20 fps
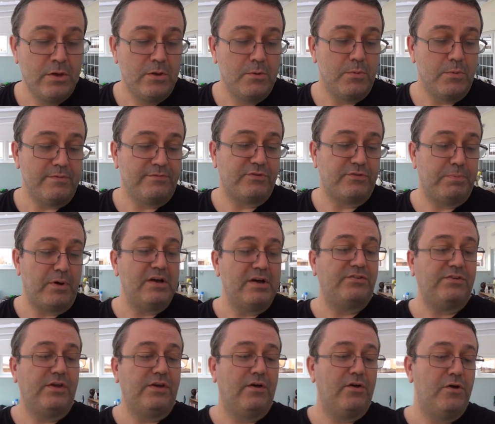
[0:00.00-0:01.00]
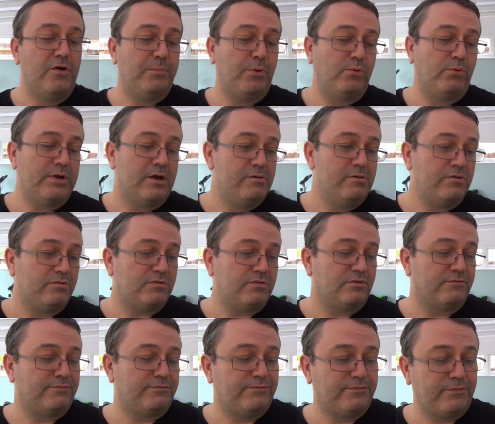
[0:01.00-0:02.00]
with spicy herbal notes and a
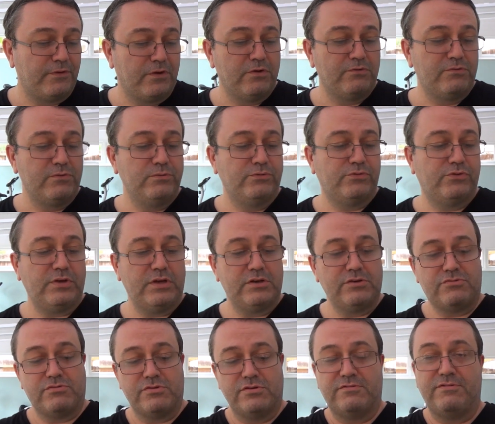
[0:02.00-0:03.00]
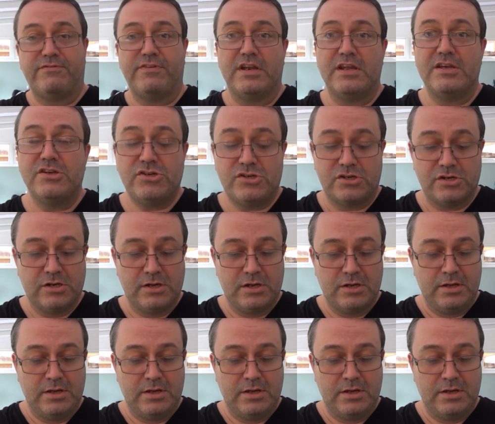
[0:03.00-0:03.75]
floral citrus finish.